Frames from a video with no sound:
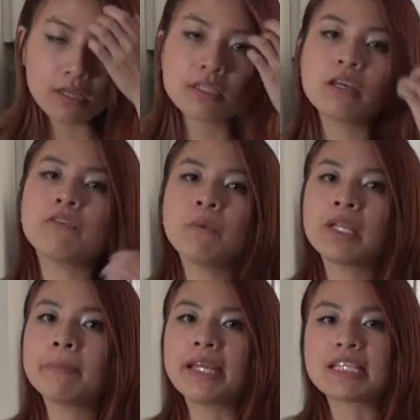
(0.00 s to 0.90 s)
So if you
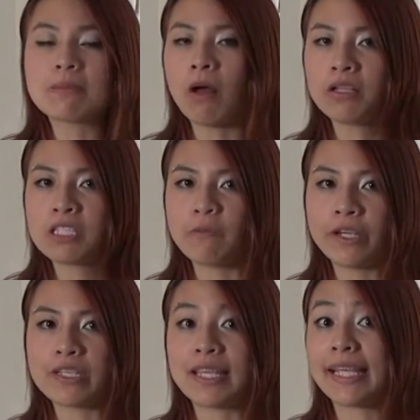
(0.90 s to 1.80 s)
want to make smaller
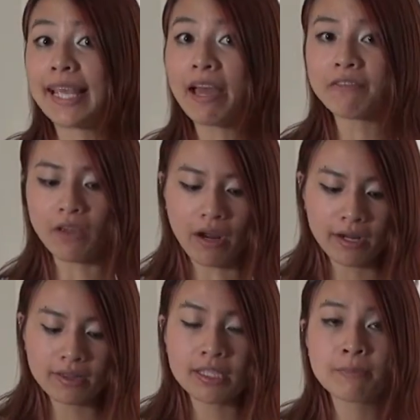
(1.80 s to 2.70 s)
spheres like
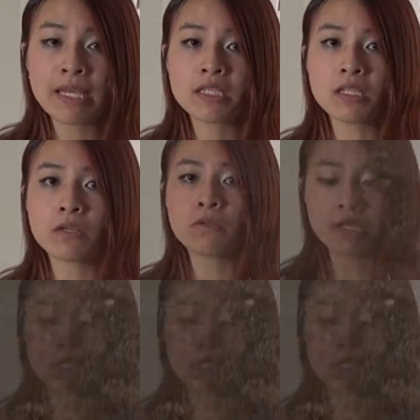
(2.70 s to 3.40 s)
caviar, it's best to use